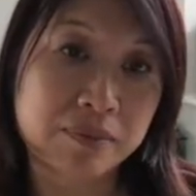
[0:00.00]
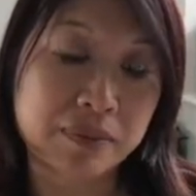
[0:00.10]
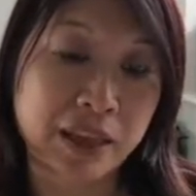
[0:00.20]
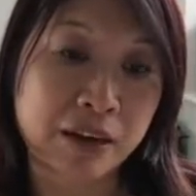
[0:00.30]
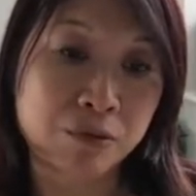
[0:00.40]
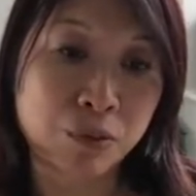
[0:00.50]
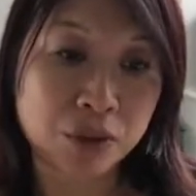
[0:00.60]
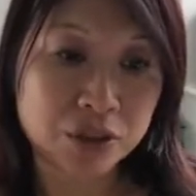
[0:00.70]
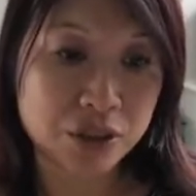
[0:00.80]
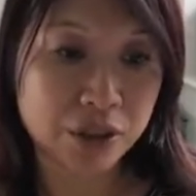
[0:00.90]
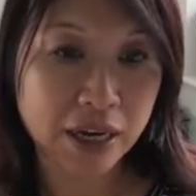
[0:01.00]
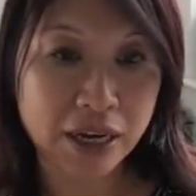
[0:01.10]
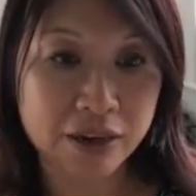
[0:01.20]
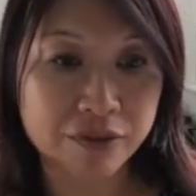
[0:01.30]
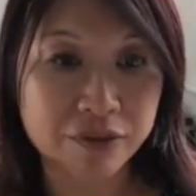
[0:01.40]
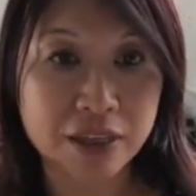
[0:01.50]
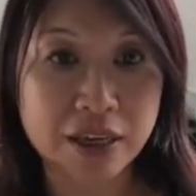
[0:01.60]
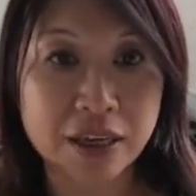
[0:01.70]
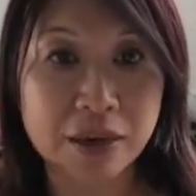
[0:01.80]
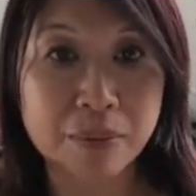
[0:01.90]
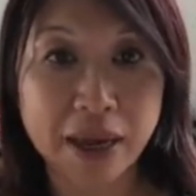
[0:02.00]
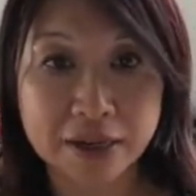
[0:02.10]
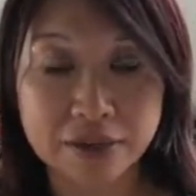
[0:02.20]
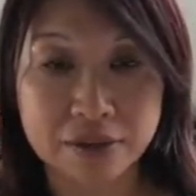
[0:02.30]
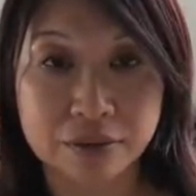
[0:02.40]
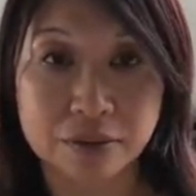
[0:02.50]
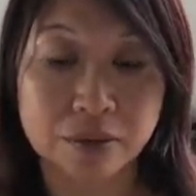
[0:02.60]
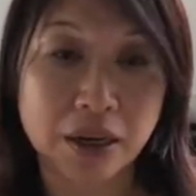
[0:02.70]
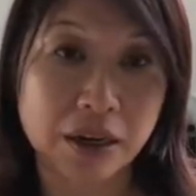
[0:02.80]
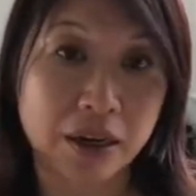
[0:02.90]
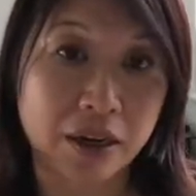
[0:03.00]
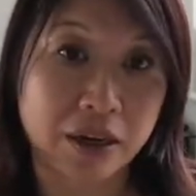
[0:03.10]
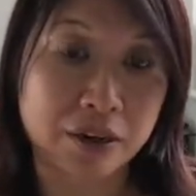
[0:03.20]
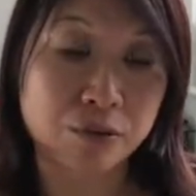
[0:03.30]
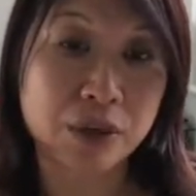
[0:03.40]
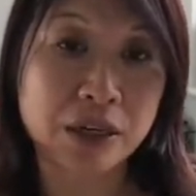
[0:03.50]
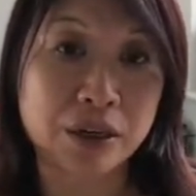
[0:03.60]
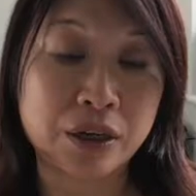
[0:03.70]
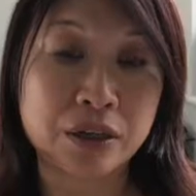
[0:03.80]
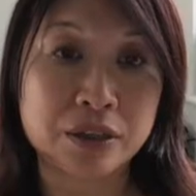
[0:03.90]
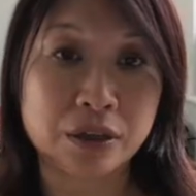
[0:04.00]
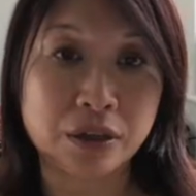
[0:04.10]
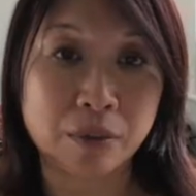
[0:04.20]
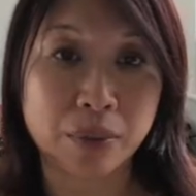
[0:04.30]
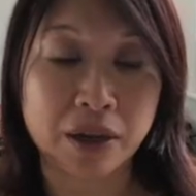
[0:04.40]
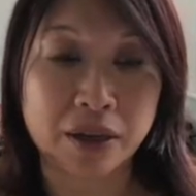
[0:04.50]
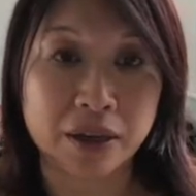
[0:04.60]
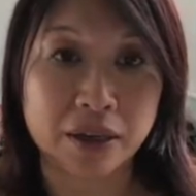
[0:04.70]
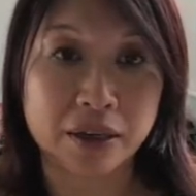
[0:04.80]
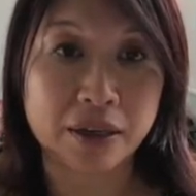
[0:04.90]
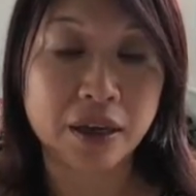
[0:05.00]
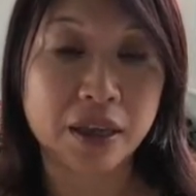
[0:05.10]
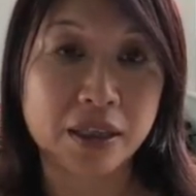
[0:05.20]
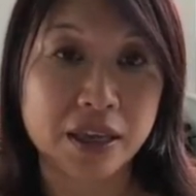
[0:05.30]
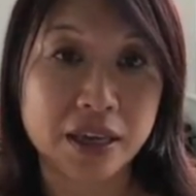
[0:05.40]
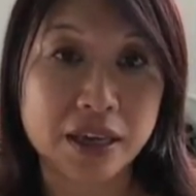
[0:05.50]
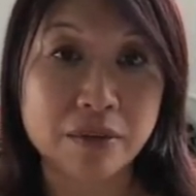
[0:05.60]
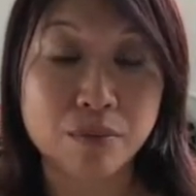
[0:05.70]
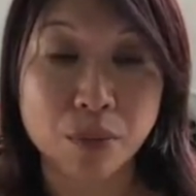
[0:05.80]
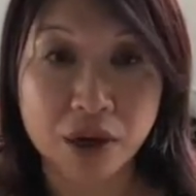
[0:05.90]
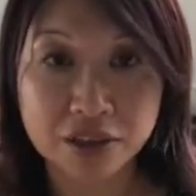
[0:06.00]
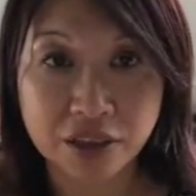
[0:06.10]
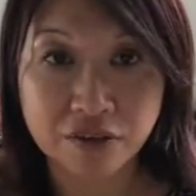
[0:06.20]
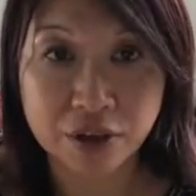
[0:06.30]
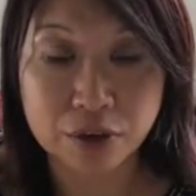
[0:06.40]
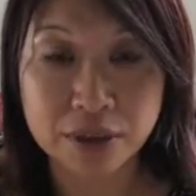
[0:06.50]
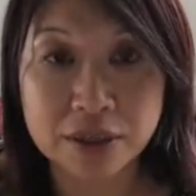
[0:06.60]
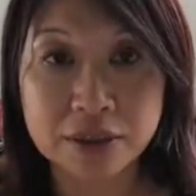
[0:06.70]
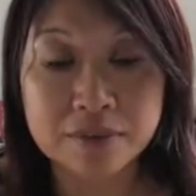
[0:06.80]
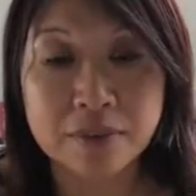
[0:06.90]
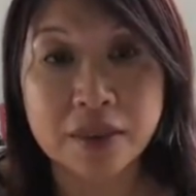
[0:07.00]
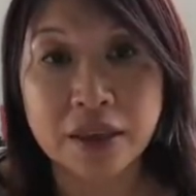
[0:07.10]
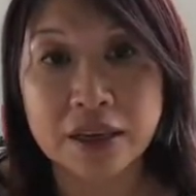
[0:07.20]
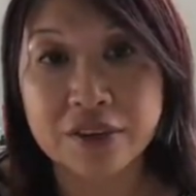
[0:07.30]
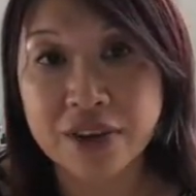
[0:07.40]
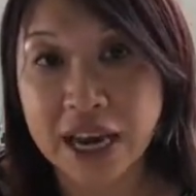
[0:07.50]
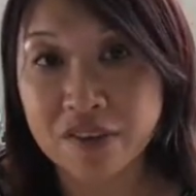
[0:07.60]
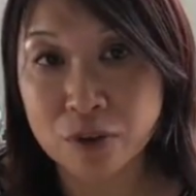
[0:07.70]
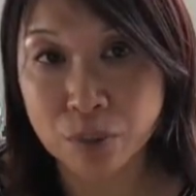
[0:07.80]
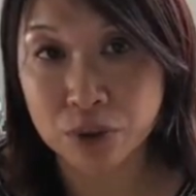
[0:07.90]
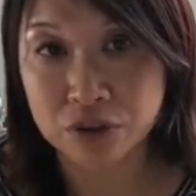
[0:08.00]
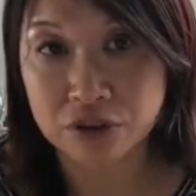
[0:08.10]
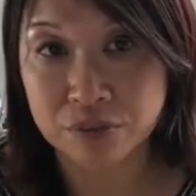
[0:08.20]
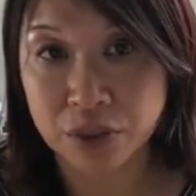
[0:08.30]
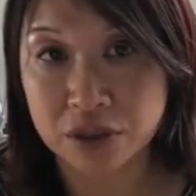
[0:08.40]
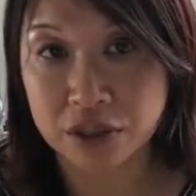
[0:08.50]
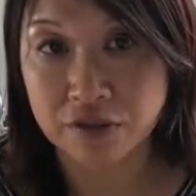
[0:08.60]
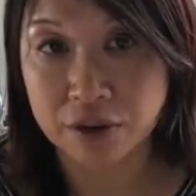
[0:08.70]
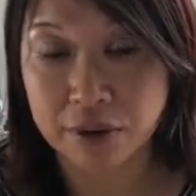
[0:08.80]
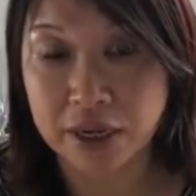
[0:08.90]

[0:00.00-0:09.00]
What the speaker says: And once you have the pencil line, we're going to start applying the masking fluid. And if you have a bottle of masking fluid